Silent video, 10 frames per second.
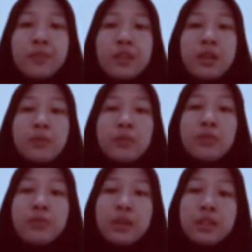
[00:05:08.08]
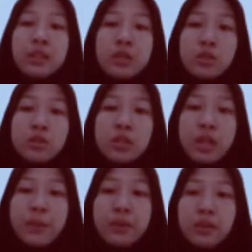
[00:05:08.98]
provide a code
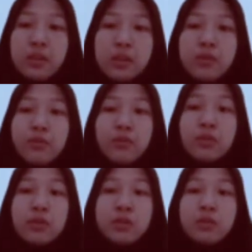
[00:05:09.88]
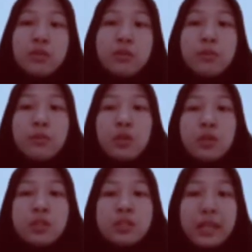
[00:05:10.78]
label for the block
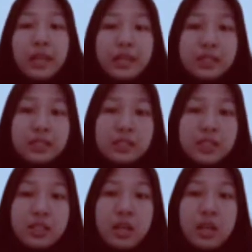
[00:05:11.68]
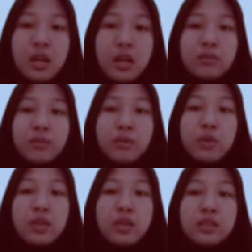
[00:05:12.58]
text. After plugging
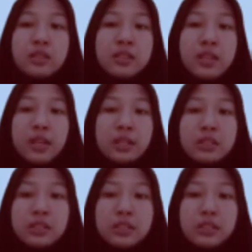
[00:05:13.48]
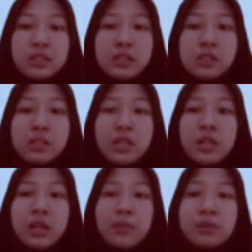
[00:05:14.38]
assign
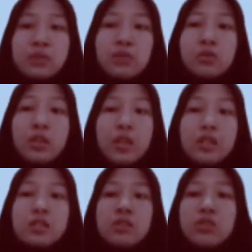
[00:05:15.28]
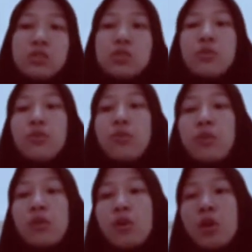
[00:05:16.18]
label to text, search for
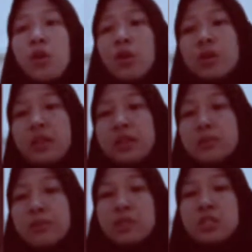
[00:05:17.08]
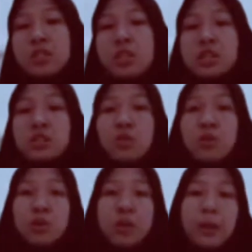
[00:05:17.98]
all text matching its code
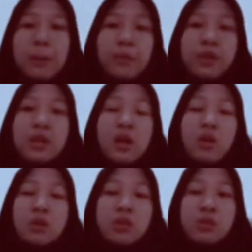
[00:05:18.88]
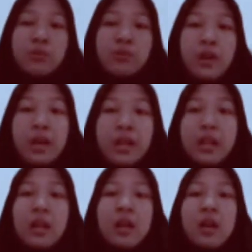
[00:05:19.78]
and print out the file
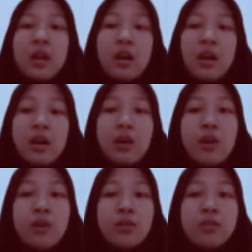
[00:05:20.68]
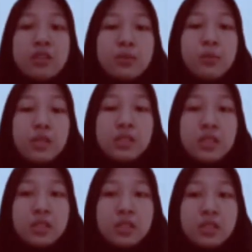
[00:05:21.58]
of this
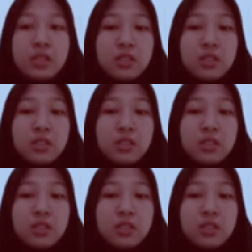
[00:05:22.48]
passage.